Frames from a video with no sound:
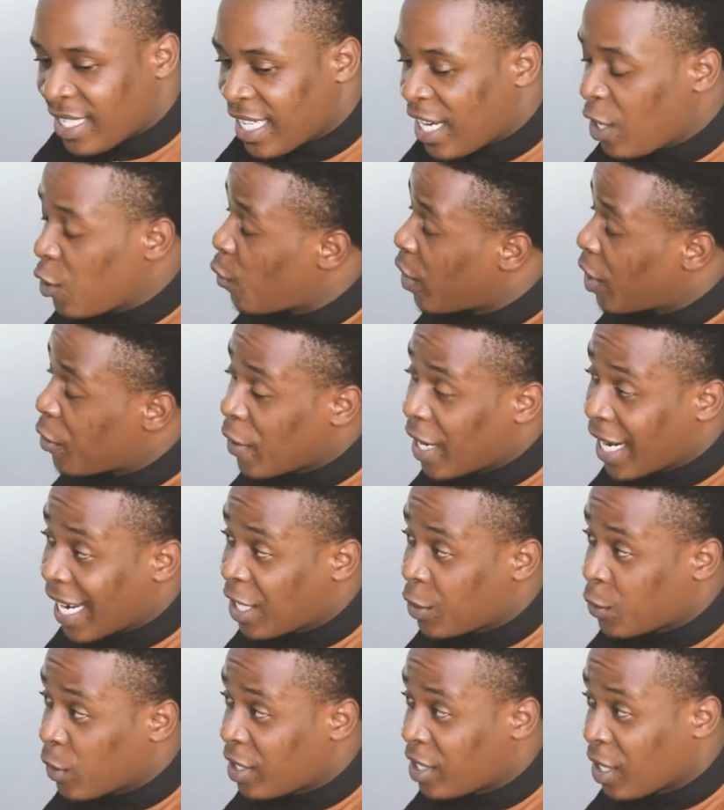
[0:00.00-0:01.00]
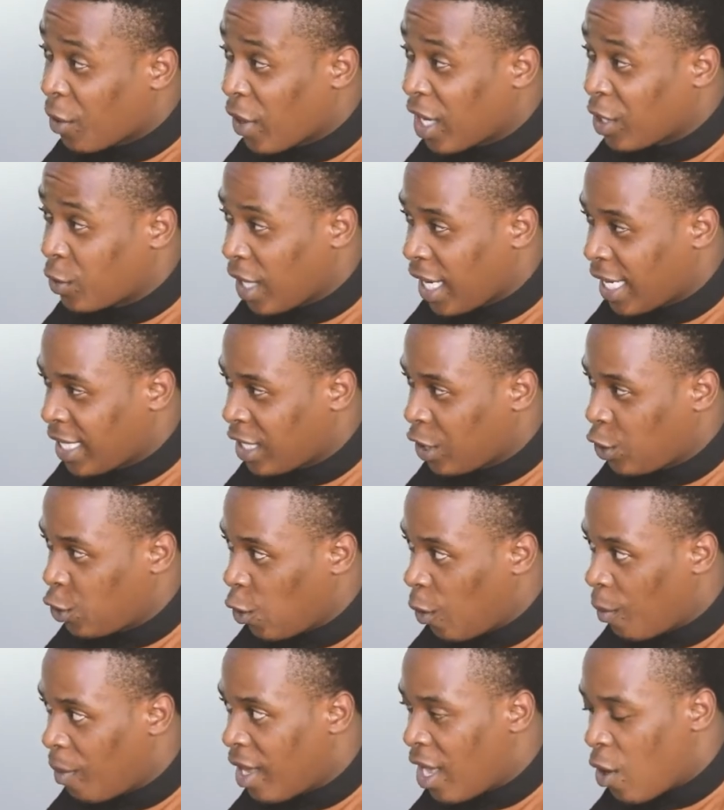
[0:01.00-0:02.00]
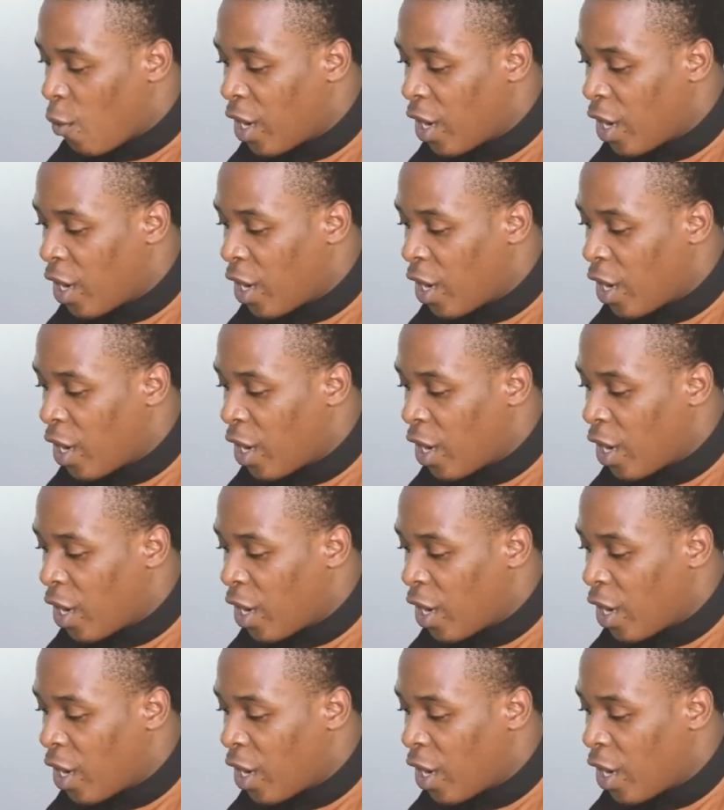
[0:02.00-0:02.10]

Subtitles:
tell you when you graduate, you're going to get a job.